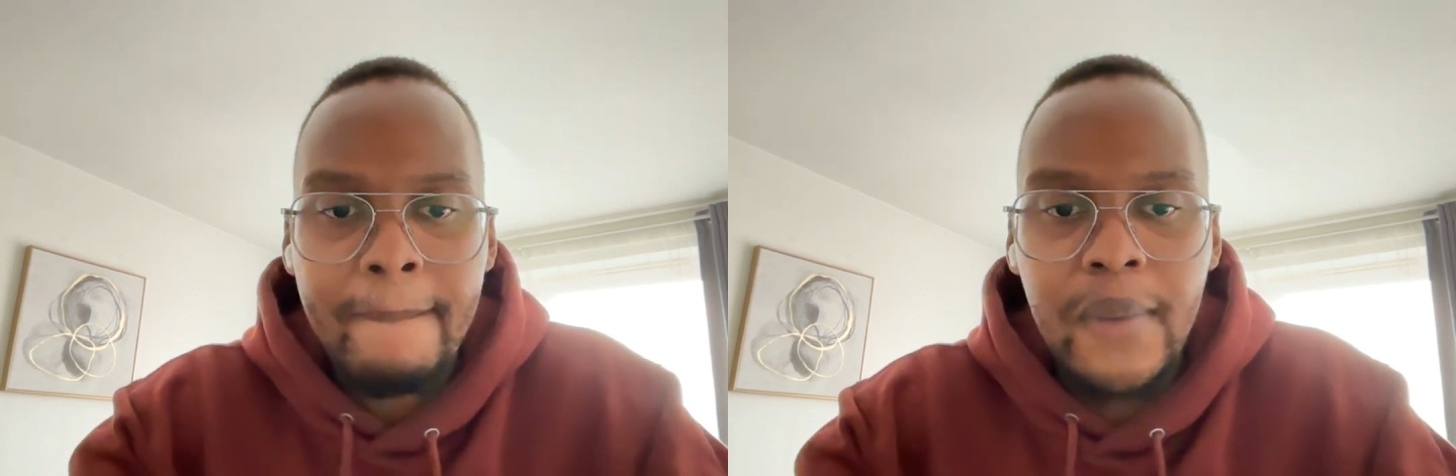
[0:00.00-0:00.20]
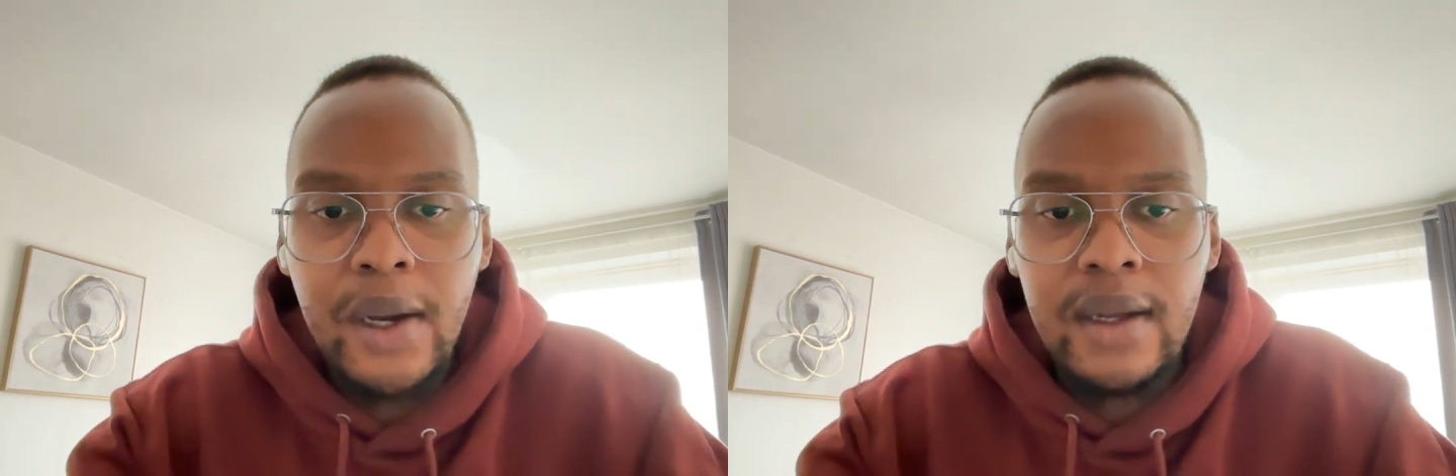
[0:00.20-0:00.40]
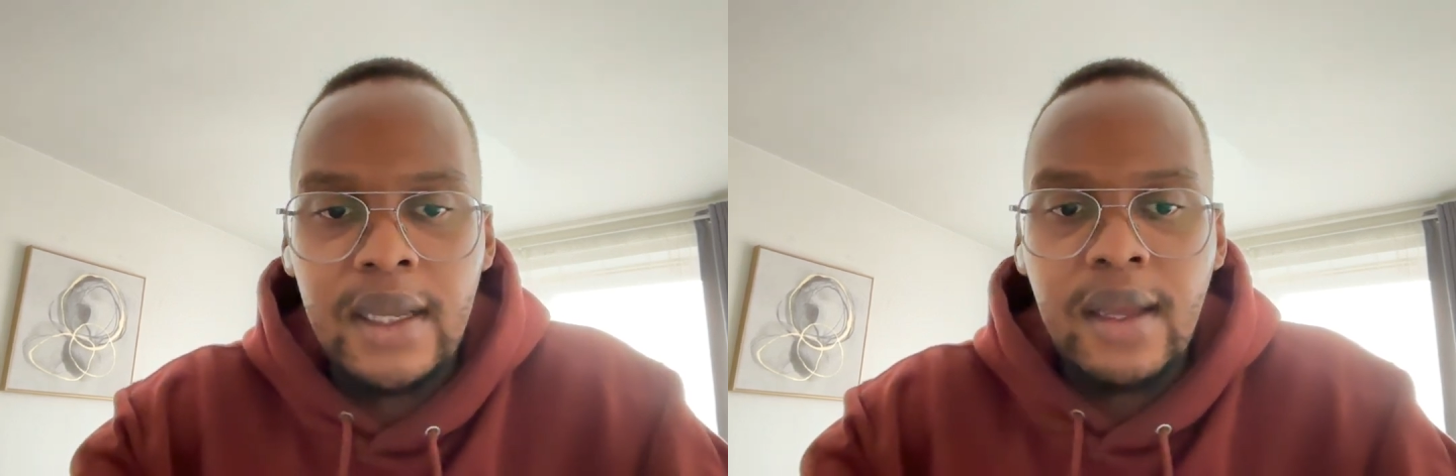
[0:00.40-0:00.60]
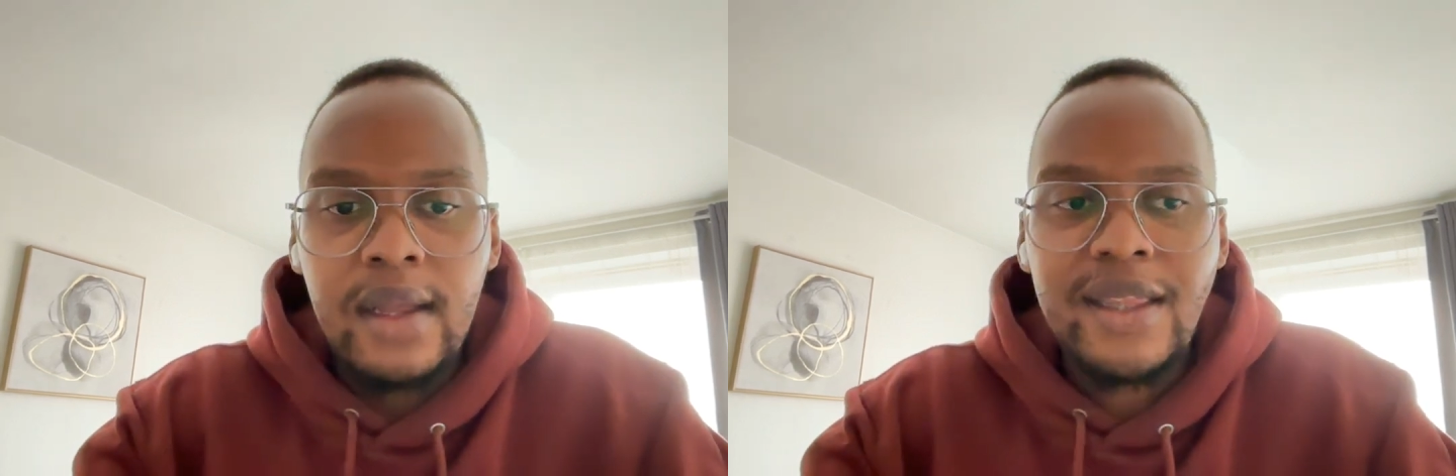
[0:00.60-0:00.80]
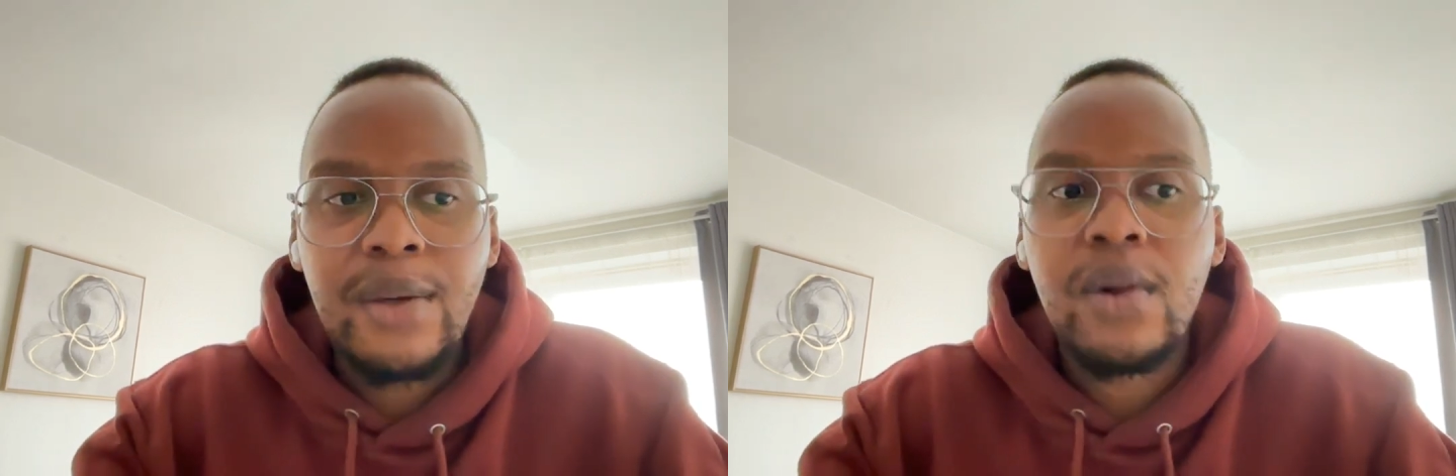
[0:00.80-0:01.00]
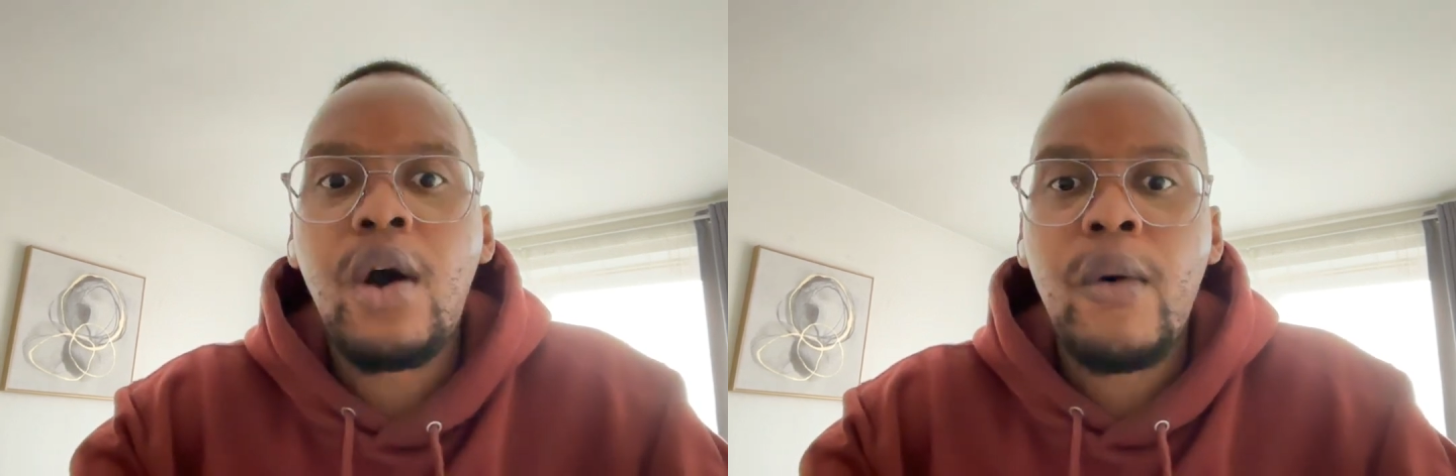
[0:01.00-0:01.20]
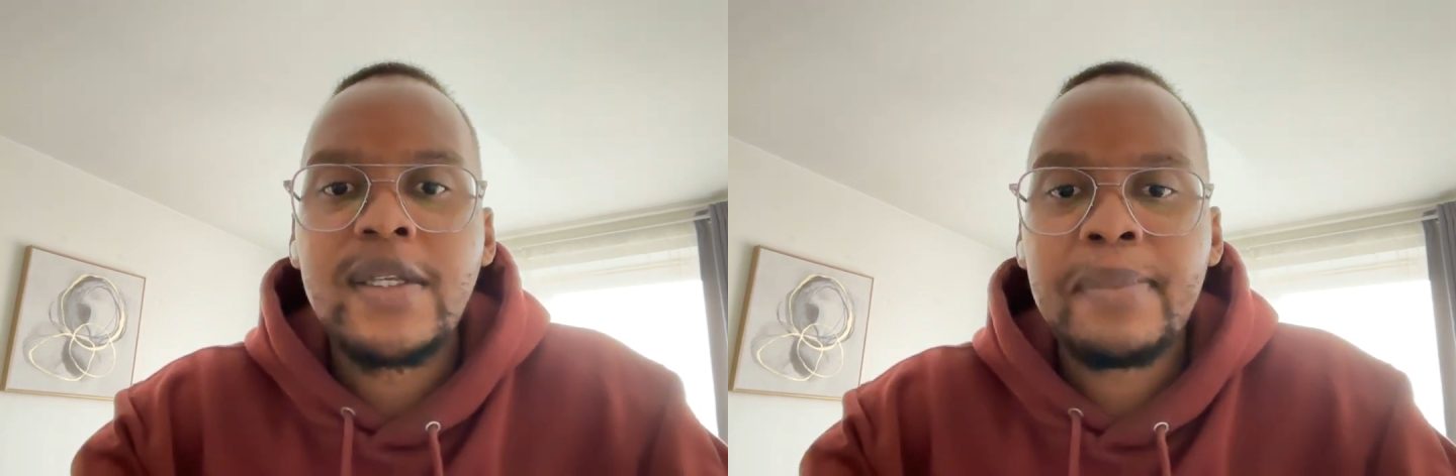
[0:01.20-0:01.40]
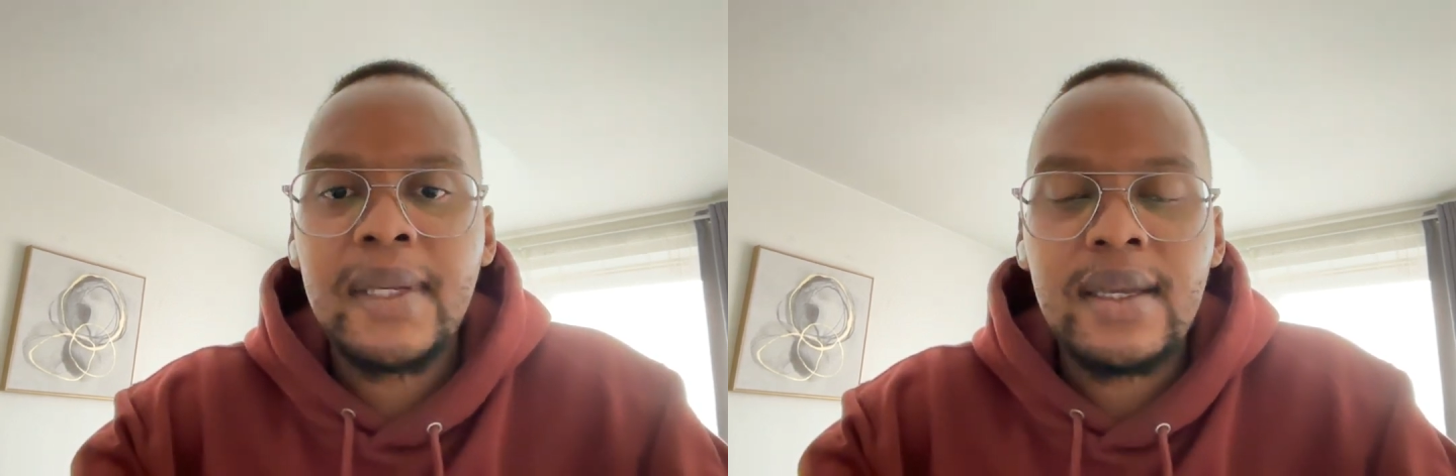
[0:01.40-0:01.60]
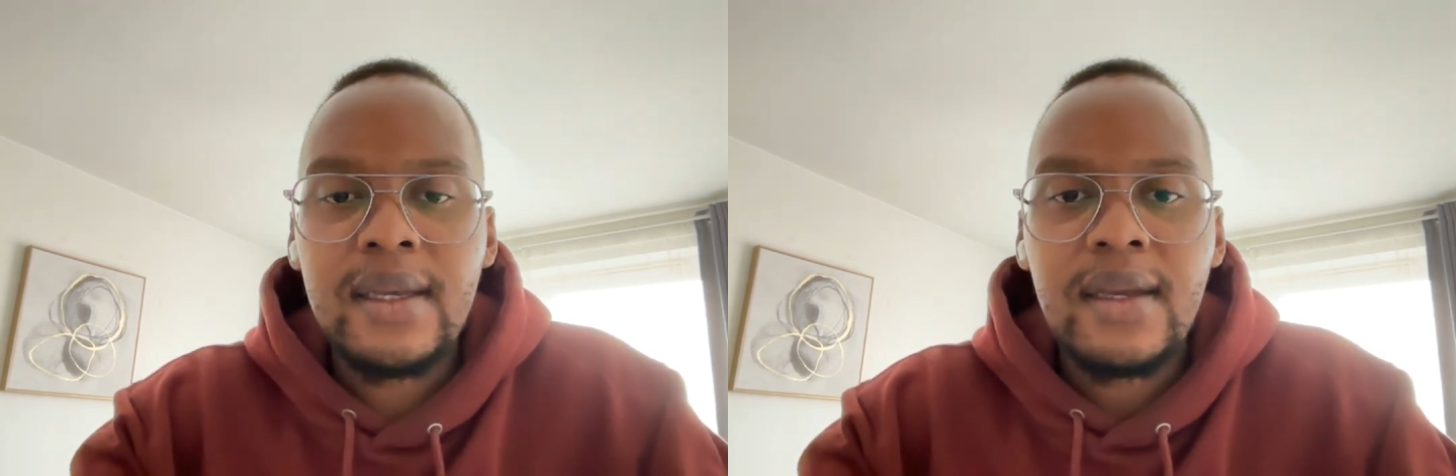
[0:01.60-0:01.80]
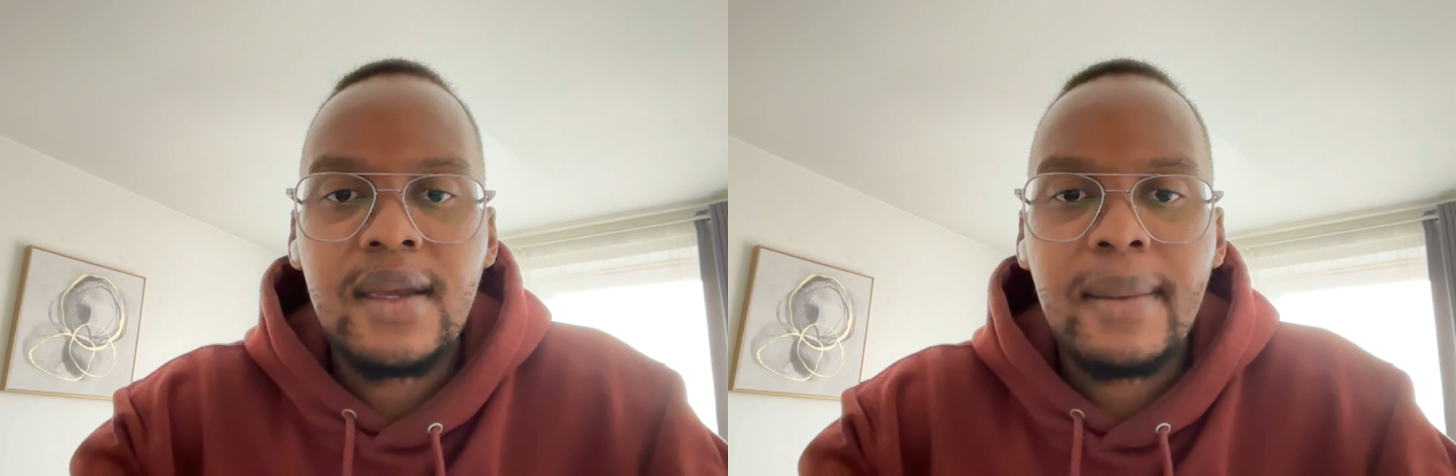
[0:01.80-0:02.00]
but they will always
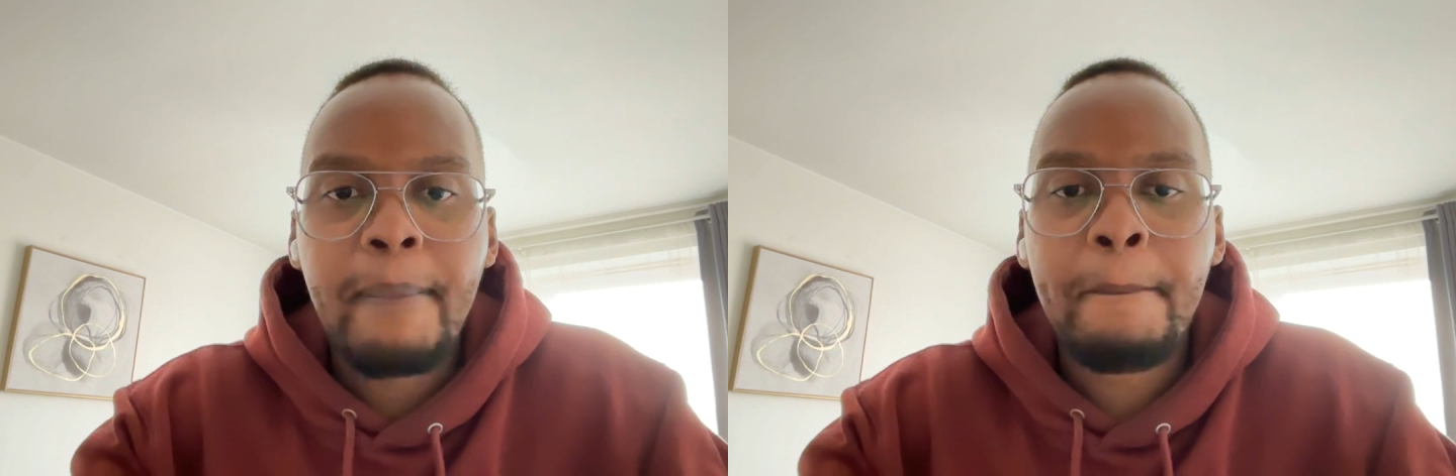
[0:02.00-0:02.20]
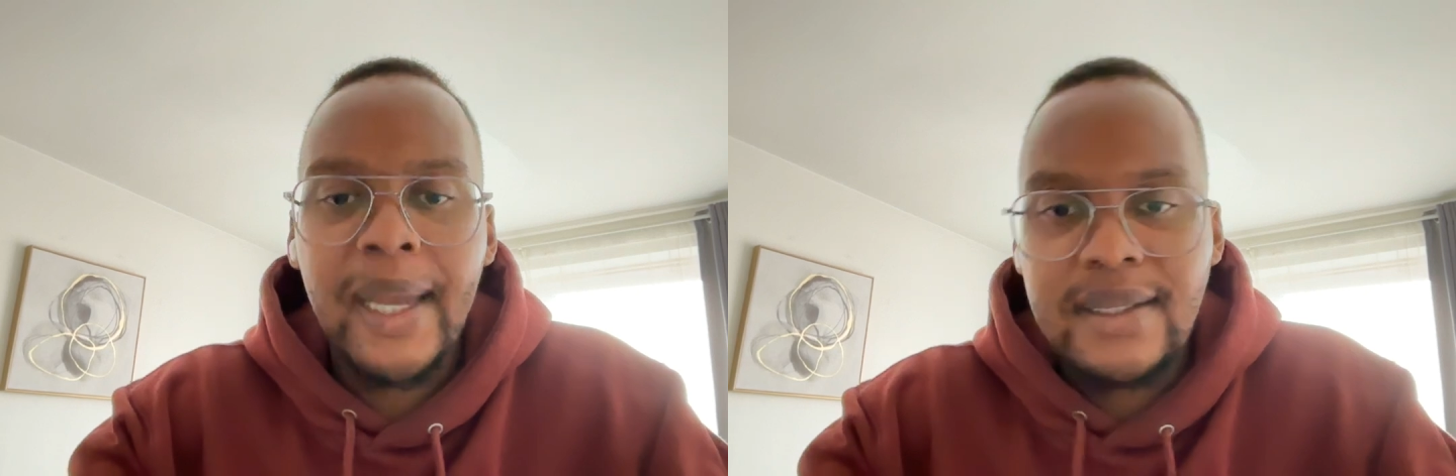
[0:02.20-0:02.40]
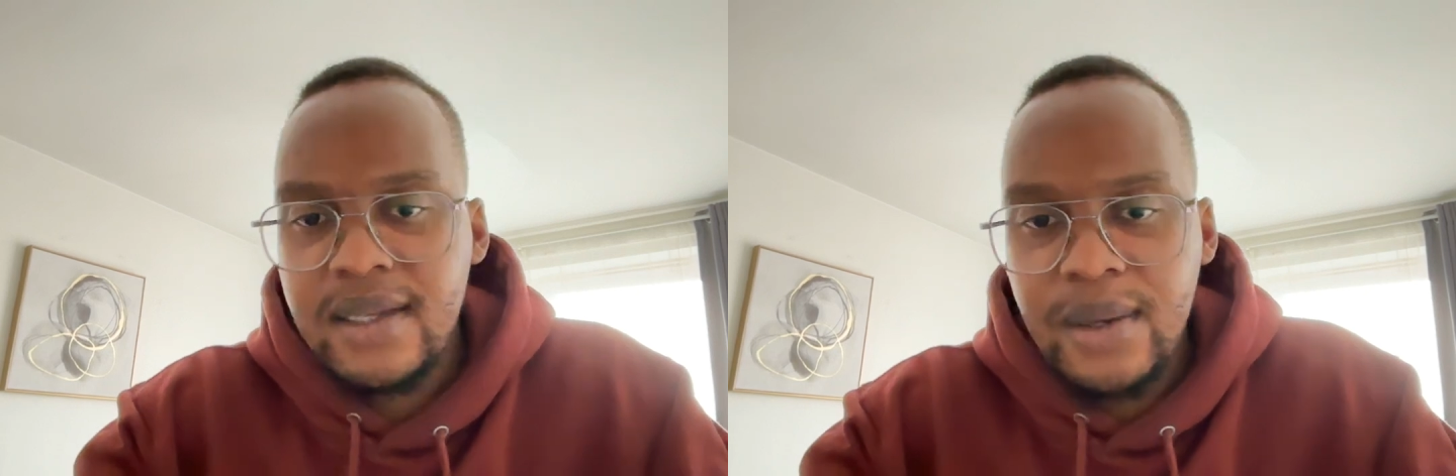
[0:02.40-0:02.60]
be better.